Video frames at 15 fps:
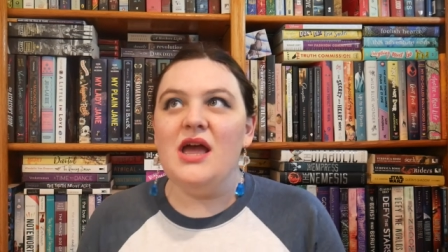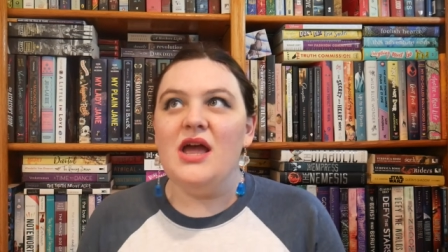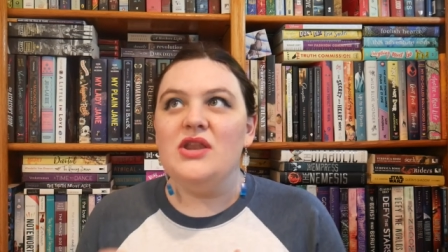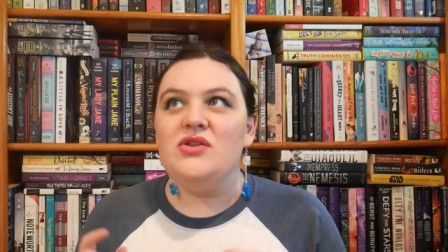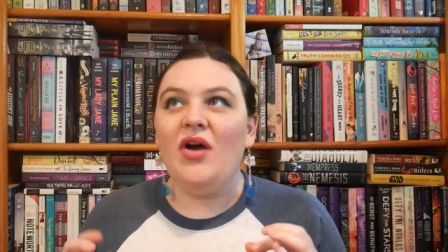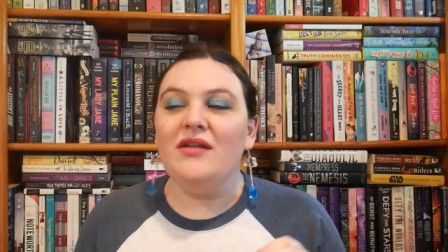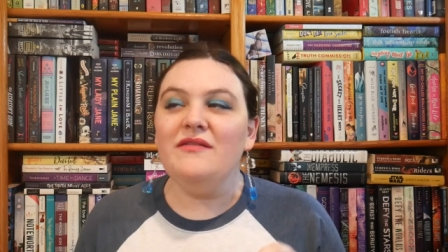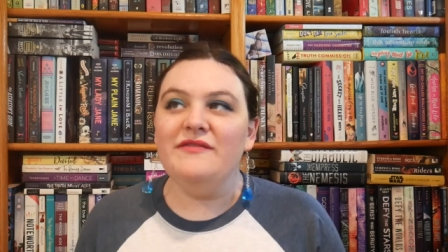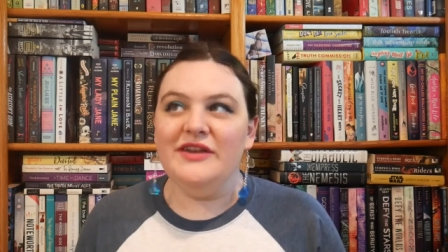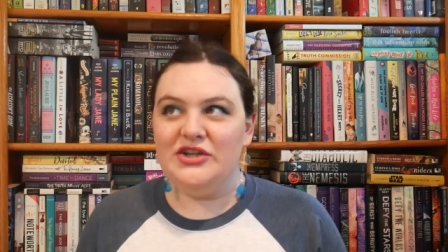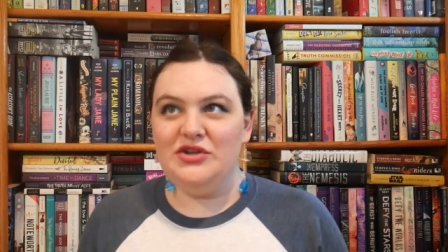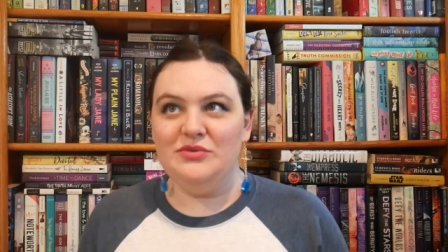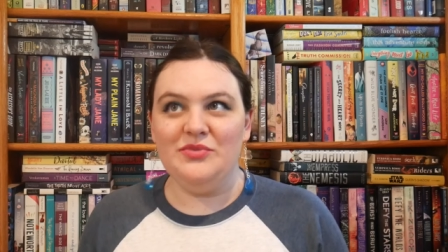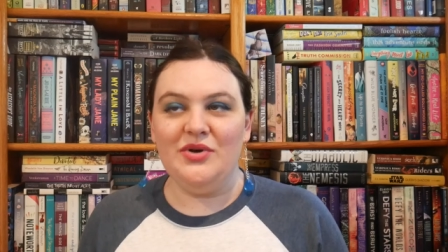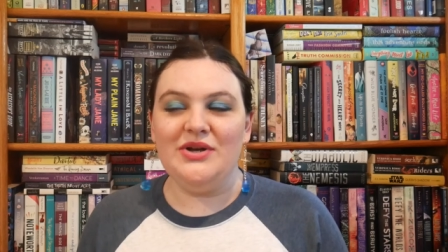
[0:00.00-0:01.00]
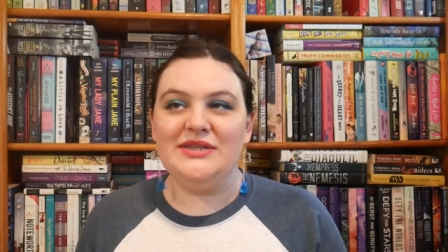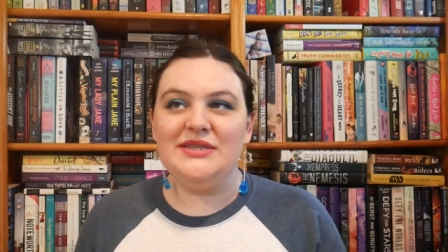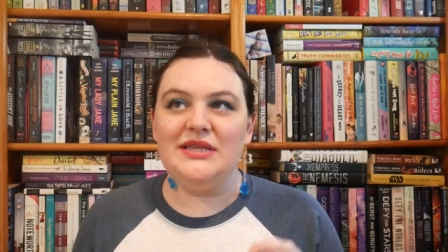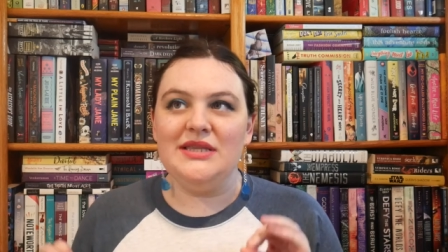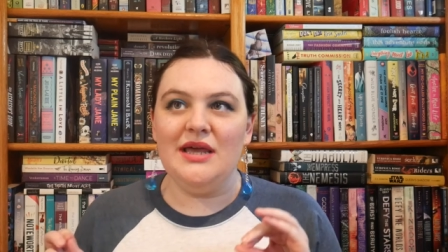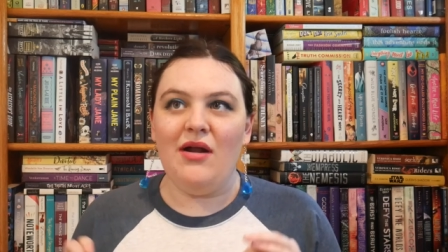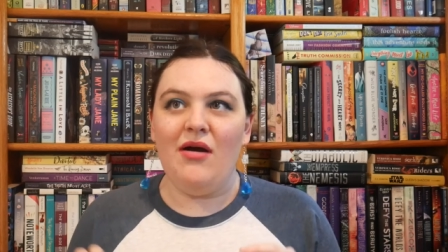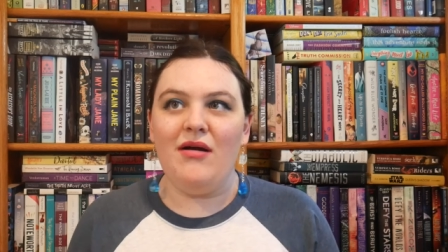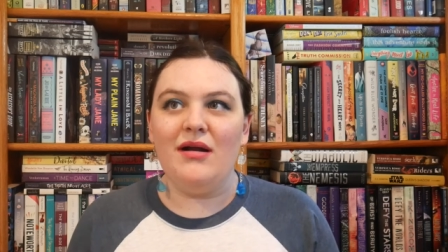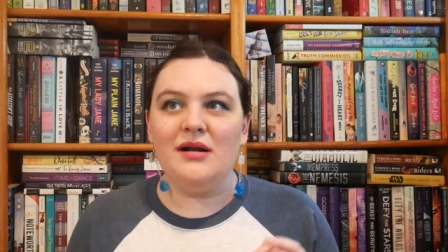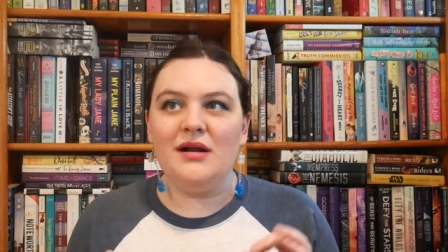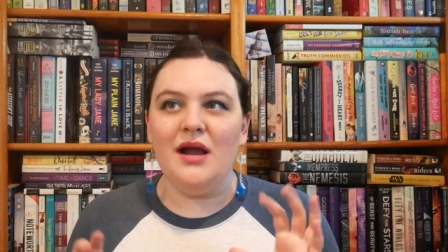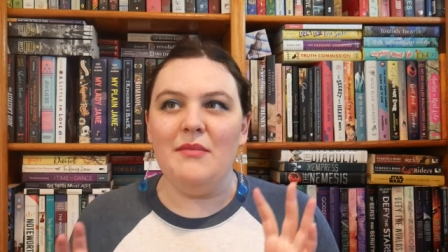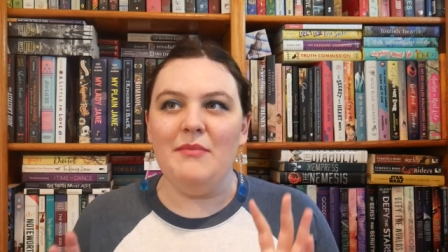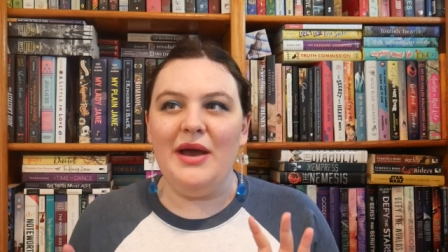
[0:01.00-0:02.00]
nonfiction books that
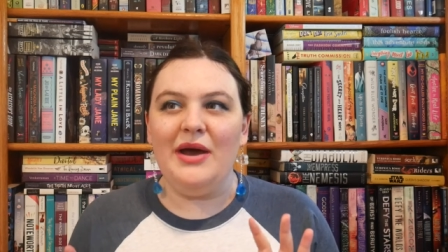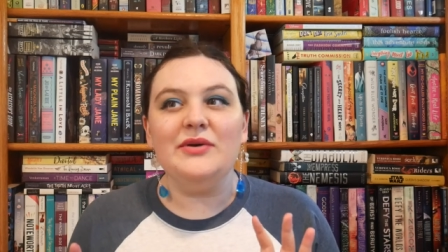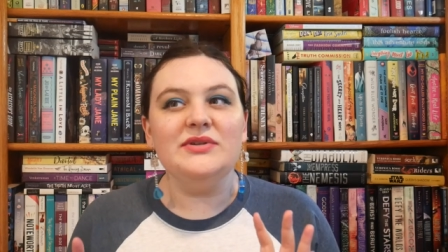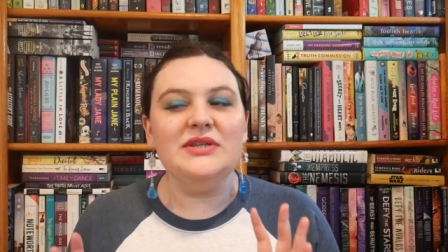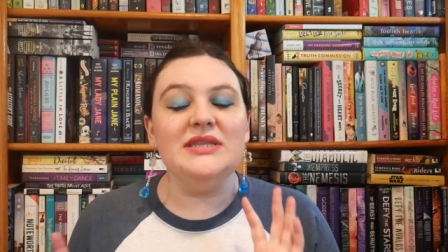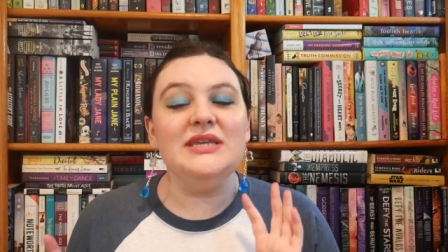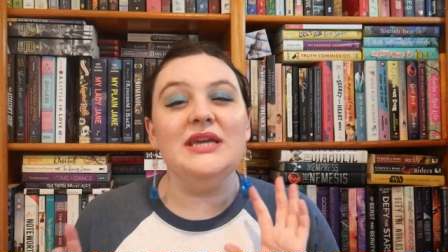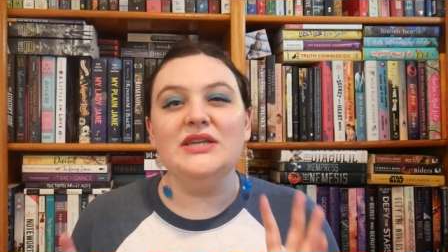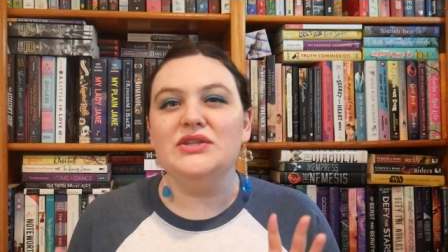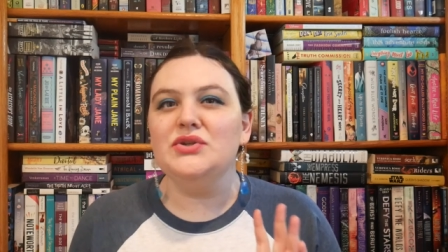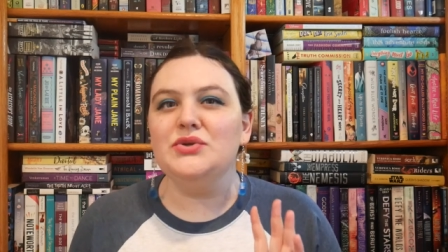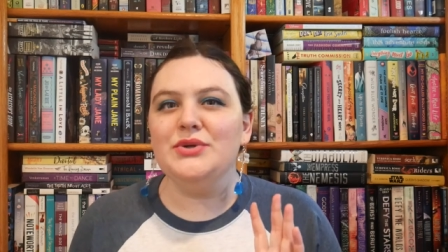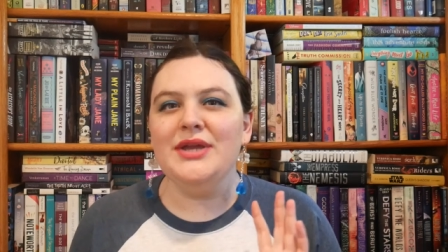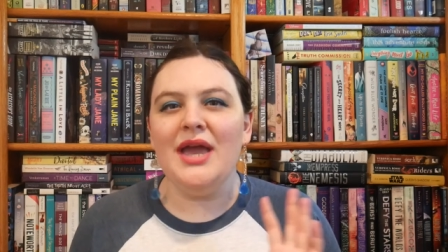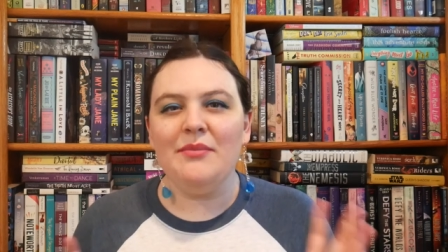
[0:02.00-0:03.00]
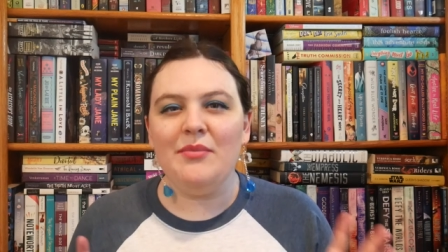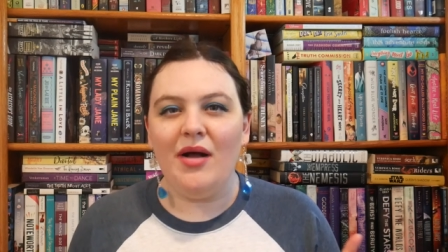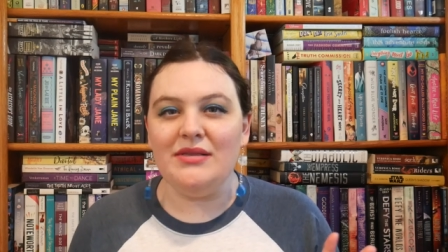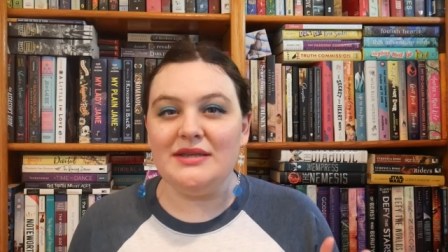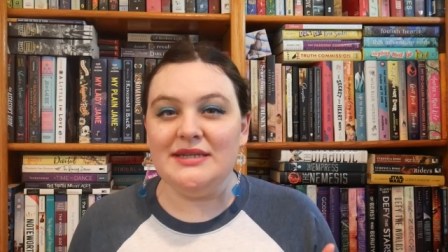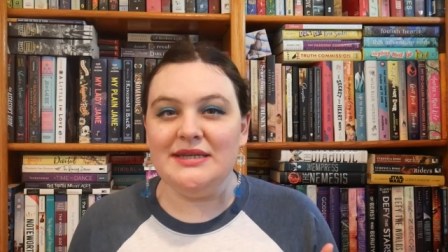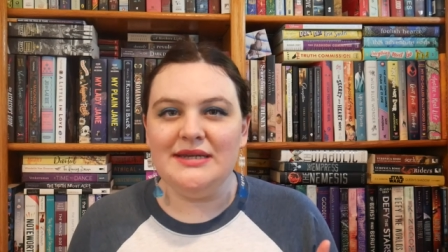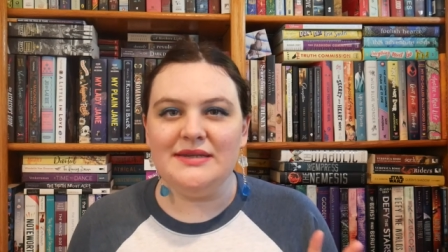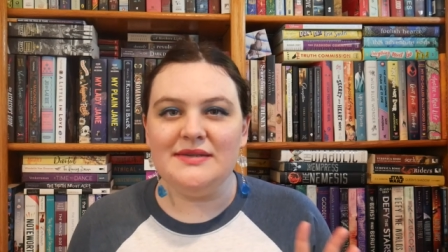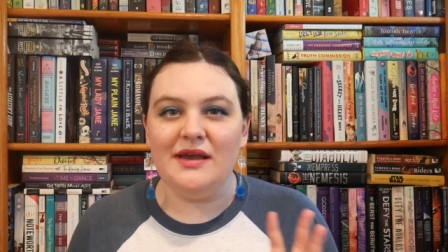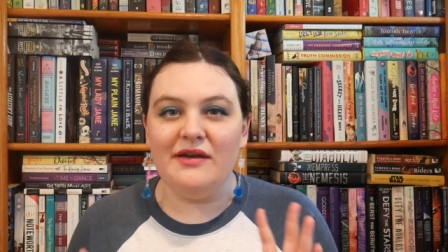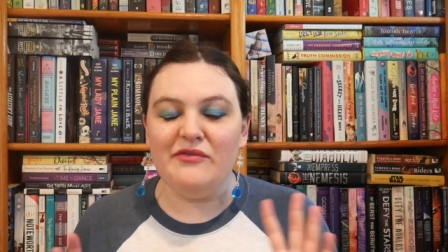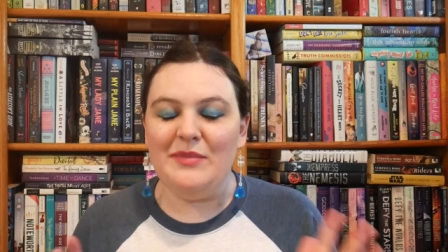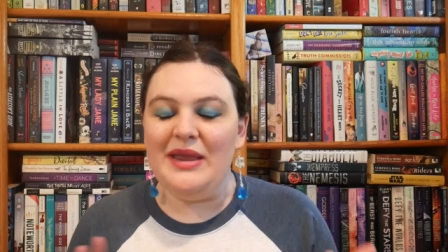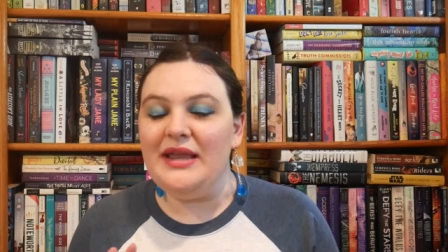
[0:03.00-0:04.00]
are about the history and politics
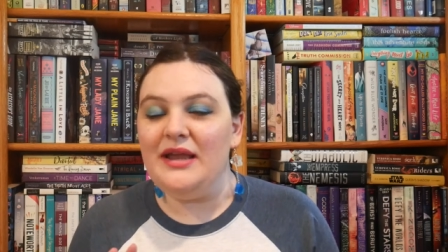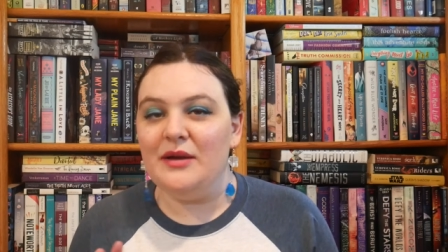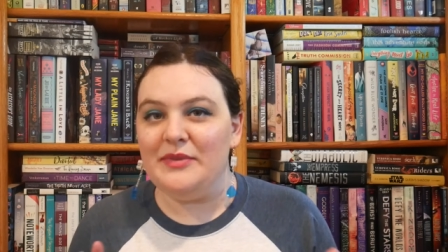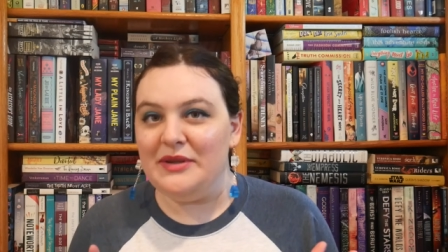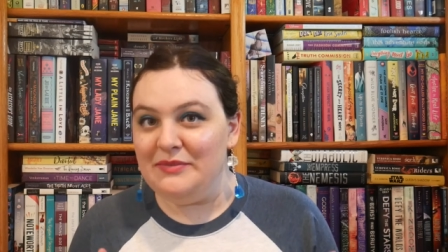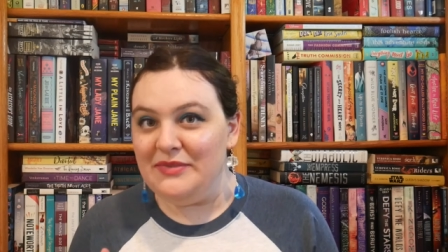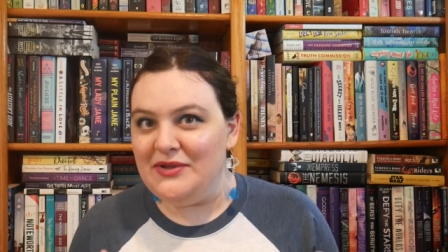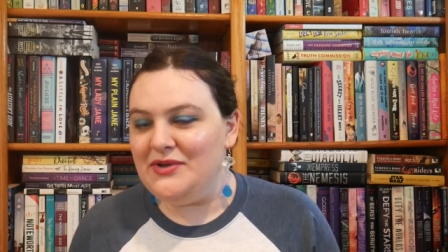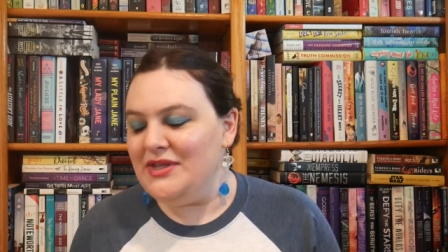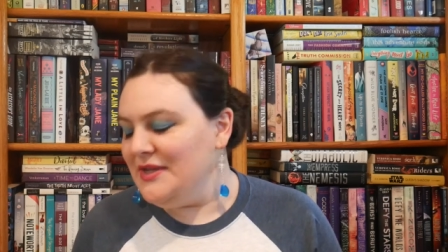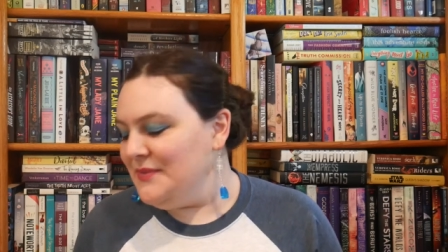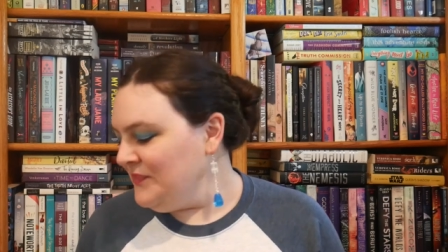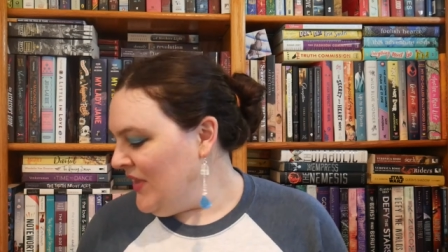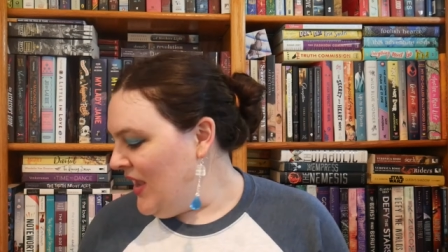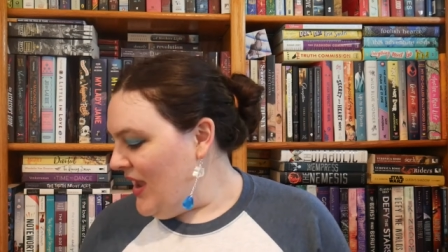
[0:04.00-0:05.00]
of makeup and beauty.